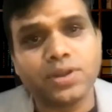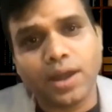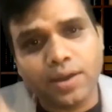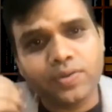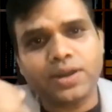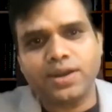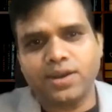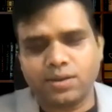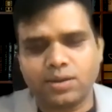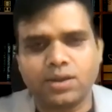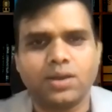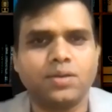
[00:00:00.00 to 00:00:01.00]
have started
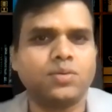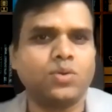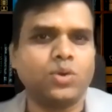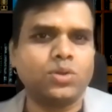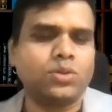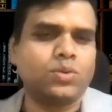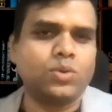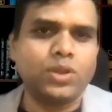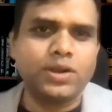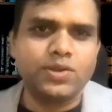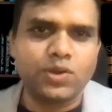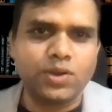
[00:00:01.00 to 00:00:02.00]
going through
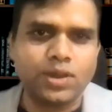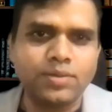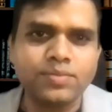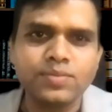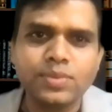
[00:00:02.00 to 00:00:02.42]
that journey.